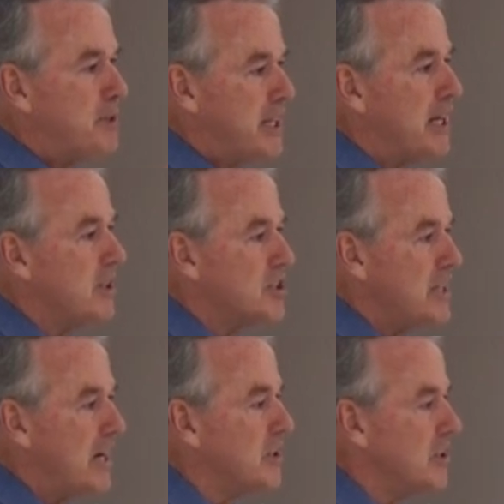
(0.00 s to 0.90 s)
particular
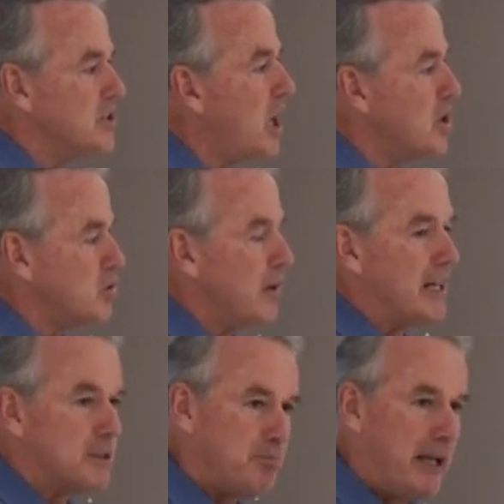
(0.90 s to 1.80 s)
sectors are
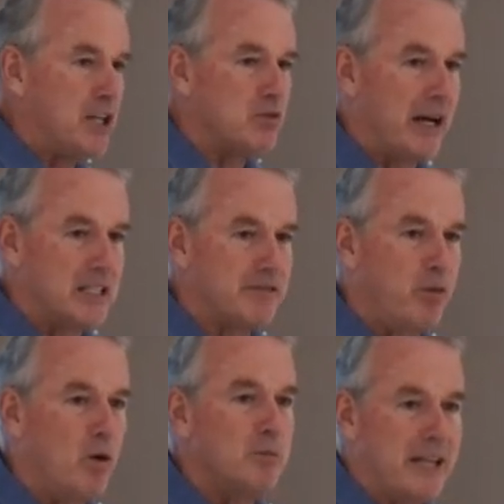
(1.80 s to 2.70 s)
trans being
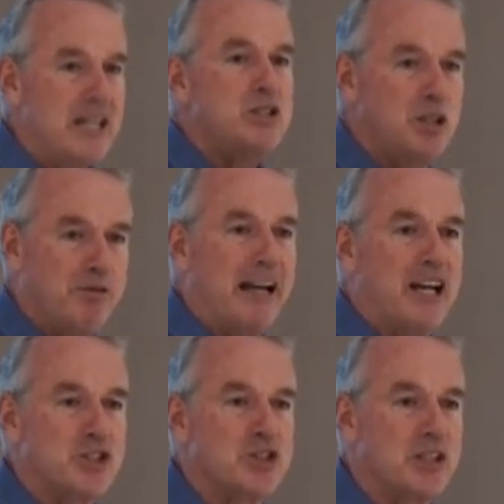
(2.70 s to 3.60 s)
transformed into
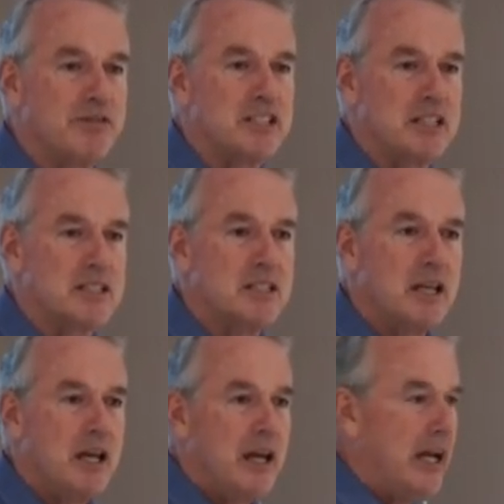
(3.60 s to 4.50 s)
financial services.
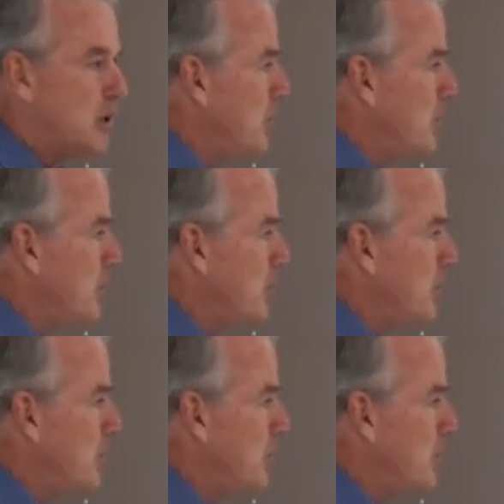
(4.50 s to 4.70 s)
And